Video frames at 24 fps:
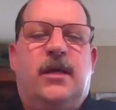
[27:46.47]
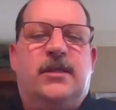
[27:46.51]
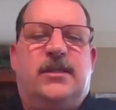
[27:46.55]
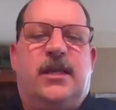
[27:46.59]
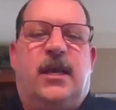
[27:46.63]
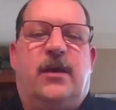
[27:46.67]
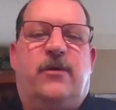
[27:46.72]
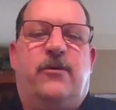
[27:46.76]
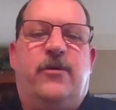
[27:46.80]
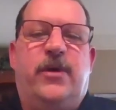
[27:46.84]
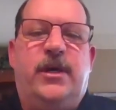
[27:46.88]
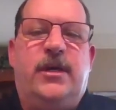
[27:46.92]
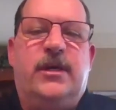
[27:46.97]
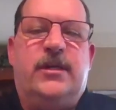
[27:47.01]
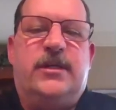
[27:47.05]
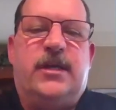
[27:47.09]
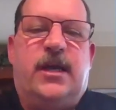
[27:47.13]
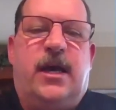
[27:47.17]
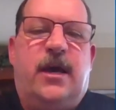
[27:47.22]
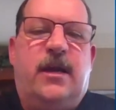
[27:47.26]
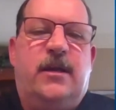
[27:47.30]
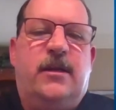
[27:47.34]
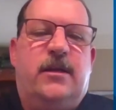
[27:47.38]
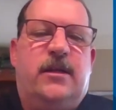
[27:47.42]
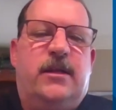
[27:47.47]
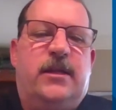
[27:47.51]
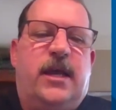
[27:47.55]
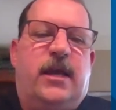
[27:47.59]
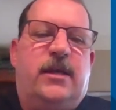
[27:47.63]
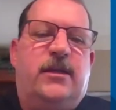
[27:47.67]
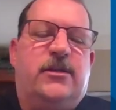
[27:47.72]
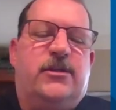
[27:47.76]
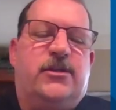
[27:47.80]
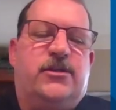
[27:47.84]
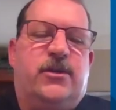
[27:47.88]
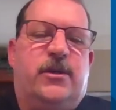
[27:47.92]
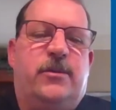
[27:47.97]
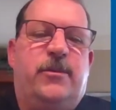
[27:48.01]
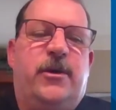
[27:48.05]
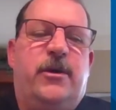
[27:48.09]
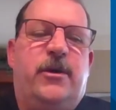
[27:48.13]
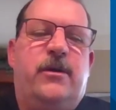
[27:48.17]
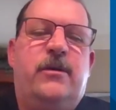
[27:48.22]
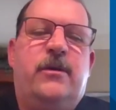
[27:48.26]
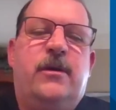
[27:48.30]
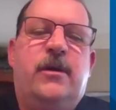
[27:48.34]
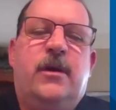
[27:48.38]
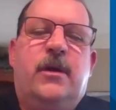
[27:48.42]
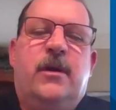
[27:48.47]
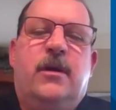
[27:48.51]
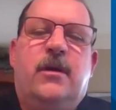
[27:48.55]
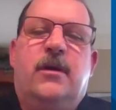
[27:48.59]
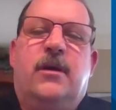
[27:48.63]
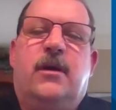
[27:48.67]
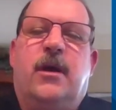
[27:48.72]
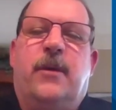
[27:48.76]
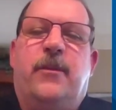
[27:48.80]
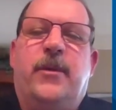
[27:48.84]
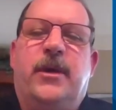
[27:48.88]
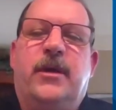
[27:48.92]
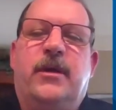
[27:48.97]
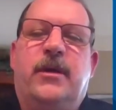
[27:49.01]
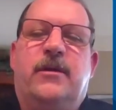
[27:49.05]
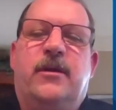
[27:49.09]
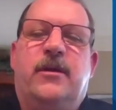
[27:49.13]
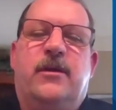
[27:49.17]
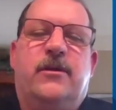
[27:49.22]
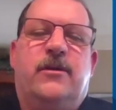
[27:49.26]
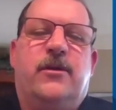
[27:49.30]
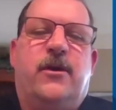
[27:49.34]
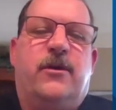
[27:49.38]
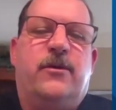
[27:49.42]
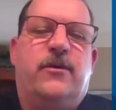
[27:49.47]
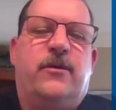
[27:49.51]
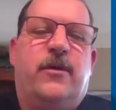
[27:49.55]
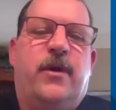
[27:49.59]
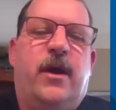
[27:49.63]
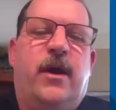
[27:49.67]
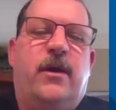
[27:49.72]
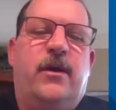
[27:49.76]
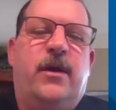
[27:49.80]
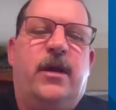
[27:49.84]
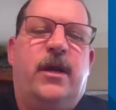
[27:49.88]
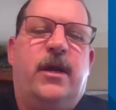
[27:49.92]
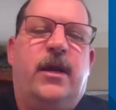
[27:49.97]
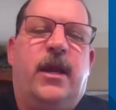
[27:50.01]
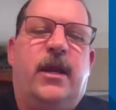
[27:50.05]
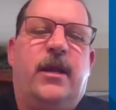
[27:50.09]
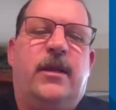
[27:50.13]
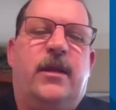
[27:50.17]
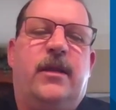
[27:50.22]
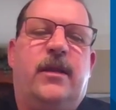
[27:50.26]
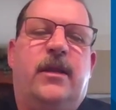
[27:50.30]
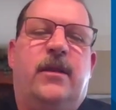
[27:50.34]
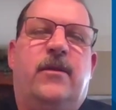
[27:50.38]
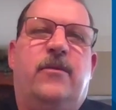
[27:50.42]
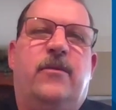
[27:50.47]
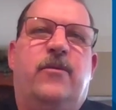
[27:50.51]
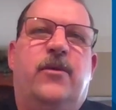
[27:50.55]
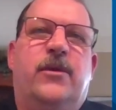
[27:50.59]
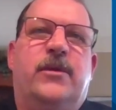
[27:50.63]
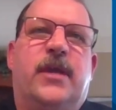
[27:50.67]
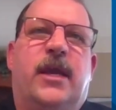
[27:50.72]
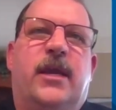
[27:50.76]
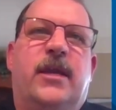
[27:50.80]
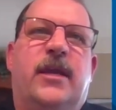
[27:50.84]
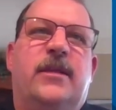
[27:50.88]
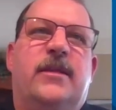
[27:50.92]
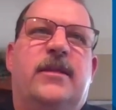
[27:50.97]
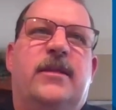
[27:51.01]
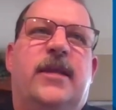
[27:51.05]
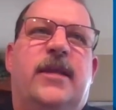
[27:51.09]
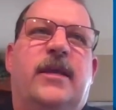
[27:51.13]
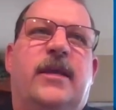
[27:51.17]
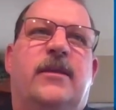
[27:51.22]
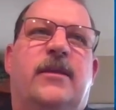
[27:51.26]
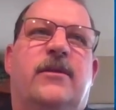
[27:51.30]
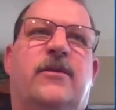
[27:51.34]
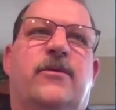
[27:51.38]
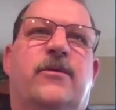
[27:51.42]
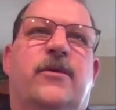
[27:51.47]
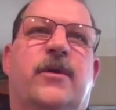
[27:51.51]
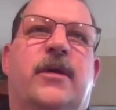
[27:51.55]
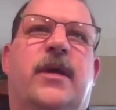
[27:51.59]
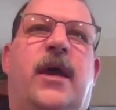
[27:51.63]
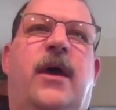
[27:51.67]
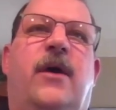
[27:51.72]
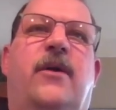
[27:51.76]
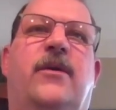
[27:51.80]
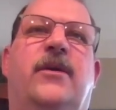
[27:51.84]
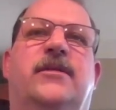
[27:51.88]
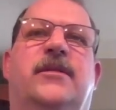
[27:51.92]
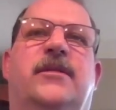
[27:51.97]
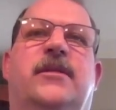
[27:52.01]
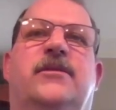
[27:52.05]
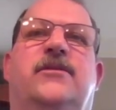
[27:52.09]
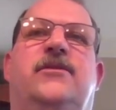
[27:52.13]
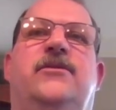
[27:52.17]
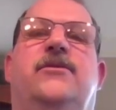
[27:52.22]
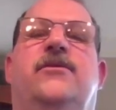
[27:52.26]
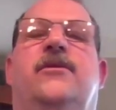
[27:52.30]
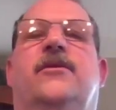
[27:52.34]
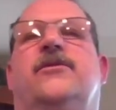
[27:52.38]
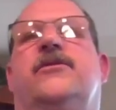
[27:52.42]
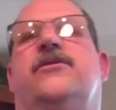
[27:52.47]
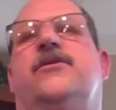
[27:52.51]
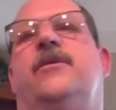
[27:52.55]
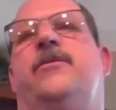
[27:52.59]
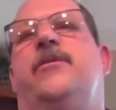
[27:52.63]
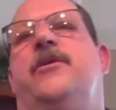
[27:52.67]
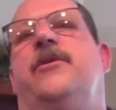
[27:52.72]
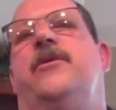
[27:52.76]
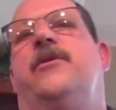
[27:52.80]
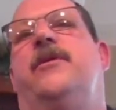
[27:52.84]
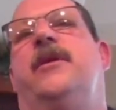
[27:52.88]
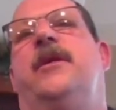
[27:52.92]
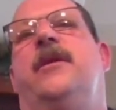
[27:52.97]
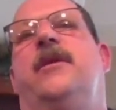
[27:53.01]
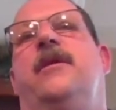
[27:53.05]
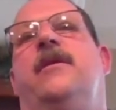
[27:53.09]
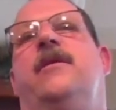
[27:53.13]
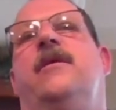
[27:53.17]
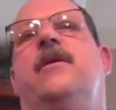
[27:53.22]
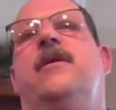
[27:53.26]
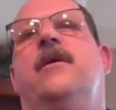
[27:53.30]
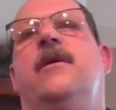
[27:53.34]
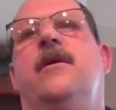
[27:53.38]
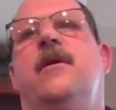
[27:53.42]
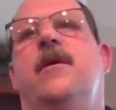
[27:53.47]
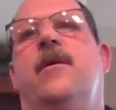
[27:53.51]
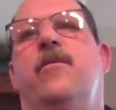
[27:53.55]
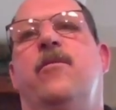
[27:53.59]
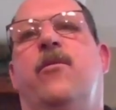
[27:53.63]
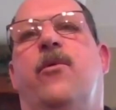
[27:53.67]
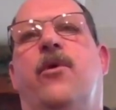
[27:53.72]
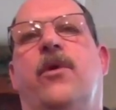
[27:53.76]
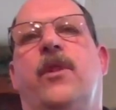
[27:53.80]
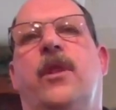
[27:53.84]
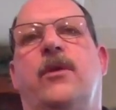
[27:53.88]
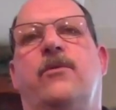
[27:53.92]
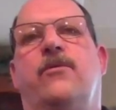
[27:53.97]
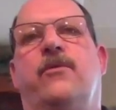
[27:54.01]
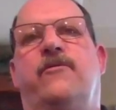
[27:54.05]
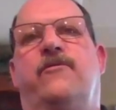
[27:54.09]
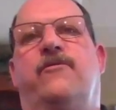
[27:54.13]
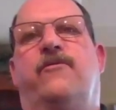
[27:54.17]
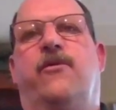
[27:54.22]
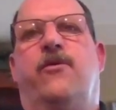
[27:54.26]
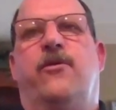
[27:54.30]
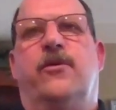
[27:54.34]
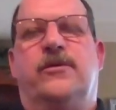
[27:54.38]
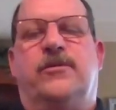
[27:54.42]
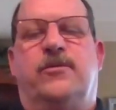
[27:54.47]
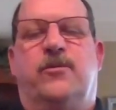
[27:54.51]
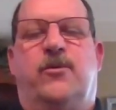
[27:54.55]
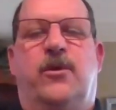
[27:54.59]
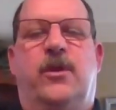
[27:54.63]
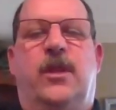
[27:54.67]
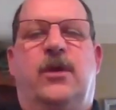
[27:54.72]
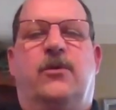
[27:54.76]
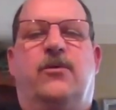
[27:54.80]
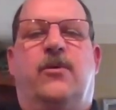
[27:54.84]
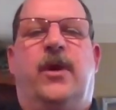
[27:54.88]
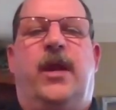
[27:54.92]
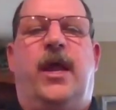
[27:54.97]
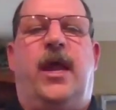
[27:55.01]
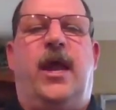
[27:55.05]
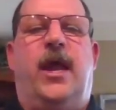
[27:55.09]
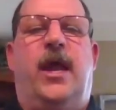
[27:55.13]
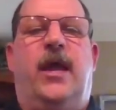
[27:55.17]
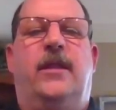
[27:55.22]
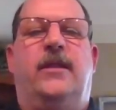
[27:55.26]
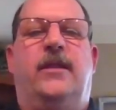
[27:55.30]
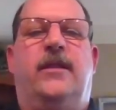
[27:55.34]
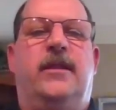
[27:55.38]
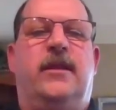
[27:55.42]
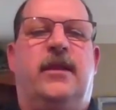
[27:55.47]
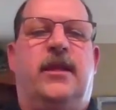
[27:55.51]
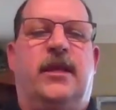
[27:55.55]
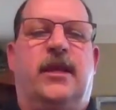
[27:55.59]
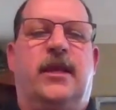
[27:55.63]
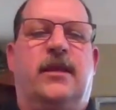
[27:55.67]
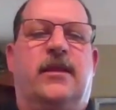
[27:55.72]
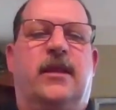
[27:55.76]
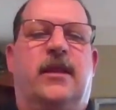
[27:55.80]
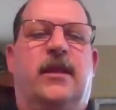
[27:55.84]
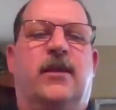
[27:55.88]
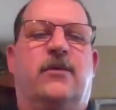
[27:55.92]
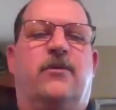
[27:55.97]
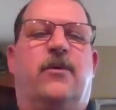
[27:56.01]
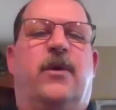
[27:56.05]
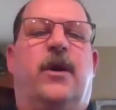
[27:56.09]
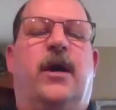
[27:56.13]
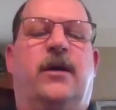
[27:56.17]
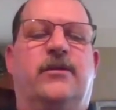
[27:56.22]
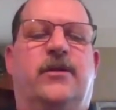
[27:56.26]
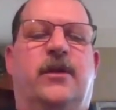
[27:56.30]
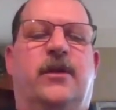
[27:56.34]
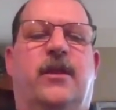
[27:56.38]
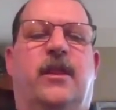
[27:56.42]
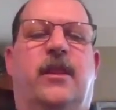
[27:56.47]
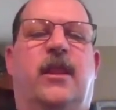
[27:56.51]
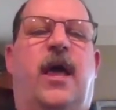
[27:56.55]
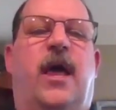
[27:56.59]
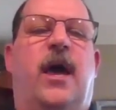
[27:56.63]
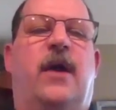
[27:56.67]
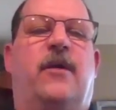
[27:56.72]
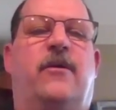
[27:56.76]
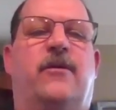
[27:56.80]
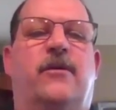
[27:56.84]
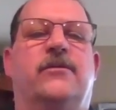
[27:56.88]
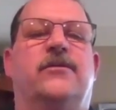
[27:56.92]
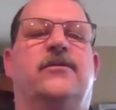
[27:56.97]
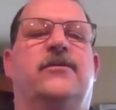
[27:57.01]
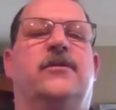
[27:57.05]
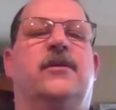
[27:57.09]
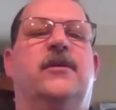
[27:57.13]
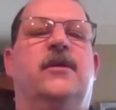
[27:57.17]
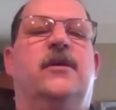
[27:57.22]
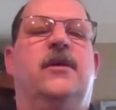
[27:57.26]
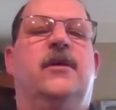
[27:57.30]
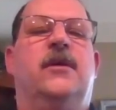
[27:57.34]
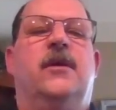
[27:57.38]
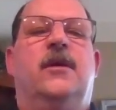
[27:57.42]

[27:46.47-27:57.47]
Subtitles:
is they had redesigned that distributor coming into the turnaround, and what they didn't take into account is this new distributor needed more liquid force, more liquid head to get the liquid out to the laterals.